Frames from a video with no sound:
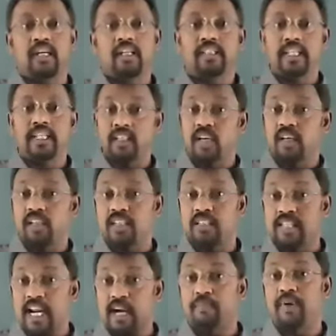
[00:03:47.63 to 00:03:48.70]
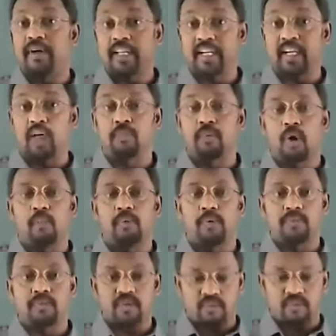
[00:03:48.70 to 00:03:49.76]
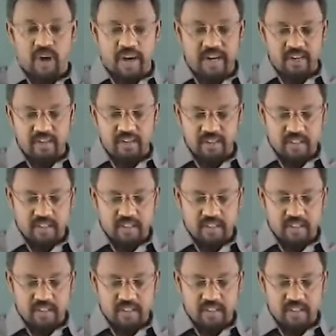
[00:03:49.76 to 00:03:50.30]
These are the statementical problems. Fine.